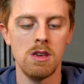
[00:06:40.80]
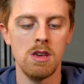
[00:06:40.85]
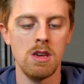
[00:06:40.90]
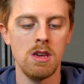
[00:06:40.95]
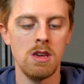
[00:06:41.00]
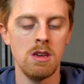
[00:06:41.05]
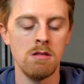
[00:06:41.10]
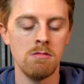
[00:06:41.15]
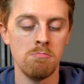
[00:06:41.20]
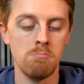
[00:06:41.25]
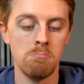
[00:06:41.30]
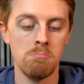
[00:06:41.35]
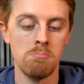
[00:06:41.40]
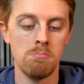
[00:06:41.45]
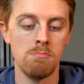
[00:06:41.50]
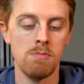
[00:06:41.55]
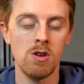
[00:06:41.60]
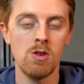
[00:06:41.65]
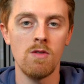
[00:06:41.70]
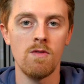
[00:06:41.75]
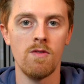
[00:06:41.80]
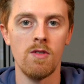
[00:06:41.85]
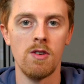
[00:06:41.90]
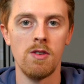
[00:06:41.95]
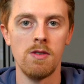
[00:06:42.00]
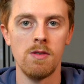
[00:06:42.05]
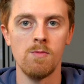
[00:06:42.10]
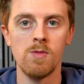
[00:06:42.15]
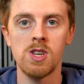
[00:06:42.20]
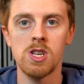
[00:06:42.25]
the
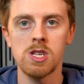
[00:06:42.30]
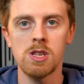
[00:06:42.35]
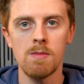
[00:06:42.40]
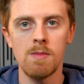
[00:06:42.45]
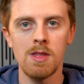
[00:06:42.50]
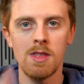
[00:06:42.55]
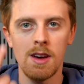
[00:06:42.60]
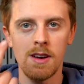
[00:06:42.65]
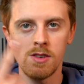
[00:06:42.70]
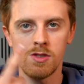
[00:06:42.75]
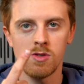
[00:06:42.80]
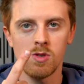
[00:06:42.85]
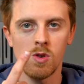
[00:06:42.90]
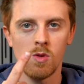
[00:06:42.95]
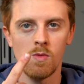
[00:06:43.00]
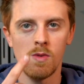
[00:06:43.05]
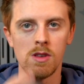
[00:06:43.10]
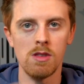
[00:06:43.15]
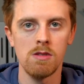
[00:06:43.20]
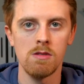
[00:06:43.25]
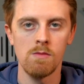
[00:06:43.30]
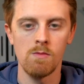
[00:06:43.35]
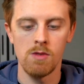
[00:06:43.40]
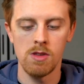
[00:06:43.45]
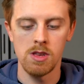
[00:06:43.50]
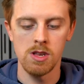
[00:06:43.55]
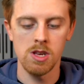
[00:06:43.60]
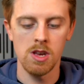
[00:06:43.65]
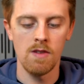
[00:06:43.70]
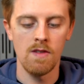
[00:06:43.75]
microphone, which is something that I struggle with
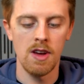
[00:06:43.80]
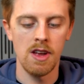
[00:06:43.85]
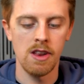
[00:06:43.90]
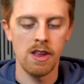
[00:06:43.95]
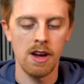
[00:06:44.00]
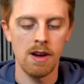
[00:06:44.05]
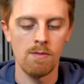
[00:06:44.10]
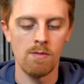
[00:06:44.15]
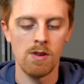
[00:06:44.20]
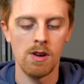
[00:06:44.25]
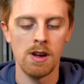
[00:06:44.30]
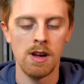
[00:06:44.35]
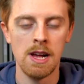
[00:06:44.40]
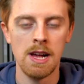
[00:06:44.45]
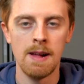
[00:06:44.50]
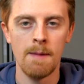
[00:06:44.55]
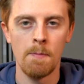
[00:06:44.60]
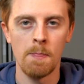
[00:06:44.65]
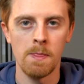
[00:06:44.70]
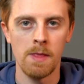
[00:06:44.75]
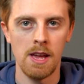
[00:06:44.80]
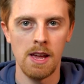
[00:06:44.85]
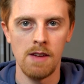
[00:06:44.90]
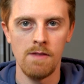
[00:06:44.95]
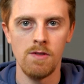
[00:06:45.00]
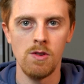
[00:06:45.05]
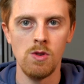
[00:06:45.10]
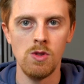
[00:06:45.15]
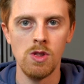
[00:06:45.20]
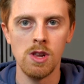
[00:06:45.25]
this overhead camera.
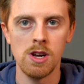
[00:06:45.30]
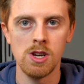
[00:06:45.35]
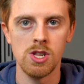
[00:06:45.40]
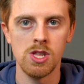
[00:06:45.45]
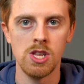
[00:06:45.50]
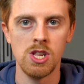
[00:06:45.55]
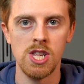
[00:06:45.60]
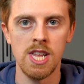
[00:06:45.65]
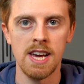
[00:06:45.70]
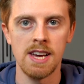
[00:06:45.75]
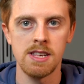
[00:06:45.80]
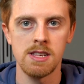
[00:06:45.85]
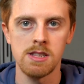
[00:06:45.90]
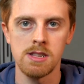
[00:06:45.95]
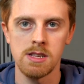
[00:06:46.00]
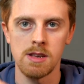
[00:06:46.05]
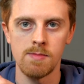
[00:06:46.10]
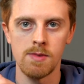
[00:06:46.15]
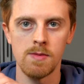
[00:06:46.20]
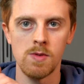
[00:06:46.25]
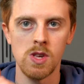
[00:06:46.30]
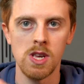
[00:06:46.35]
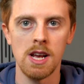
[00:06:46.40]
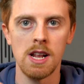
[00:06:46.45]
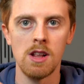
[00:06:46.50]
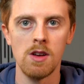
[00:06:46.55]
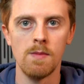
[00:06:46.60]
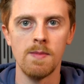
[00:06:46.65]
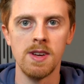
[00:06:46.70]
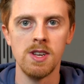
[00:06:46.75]
If you nudge the desk,
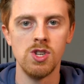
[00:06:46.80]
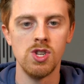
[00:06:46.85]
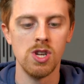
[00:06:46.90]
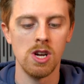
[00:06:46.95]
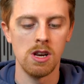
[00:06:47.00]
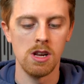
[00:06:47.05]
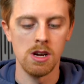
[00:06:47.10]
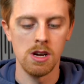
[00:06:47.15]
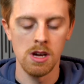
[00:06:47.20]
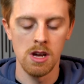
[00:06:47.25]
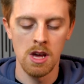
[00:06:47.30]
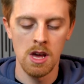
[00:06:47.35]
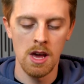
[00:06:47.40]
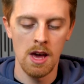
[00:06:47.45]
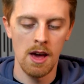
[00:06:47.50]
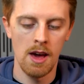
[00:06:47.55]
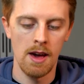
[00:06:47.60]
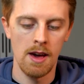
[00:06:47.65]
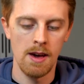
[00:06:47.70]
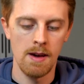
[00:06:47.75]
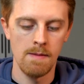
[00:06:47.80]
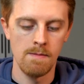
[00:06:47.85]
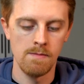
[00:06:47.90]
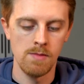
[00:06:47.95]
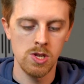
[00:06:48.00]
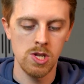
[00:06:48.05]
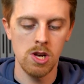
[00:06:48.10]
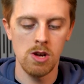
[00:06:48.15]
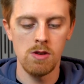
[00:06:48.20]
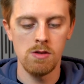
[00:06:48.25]
sometimes you get a little bit of judder.
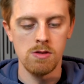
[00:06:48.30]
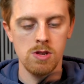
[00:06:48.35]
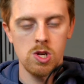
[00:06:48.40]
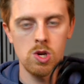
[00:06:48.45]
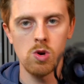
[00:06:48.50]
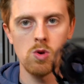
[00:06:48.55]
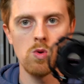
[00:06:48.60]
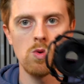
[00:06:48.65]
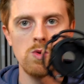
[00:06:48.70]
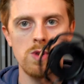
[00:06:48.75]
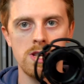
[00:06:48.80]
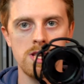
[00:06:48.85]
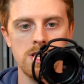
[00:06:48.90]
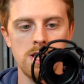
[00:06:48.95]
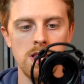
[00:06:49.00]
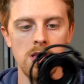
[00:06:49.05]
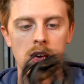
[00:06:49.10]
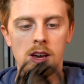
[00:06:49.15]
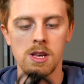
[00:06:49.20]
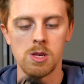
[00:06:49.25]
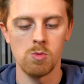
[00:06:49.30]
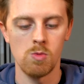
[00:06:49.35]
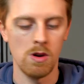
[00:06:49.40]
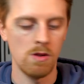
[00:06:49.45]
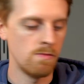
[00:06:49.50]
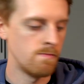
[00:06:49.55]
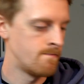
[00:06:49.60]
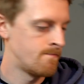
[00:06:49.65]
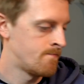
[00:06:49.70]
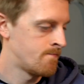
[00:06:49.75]
So it's cool to see that
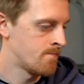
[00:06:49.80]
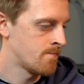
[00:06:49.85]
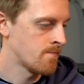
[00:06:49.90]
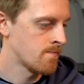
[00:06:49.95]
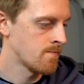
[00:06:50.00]
as well.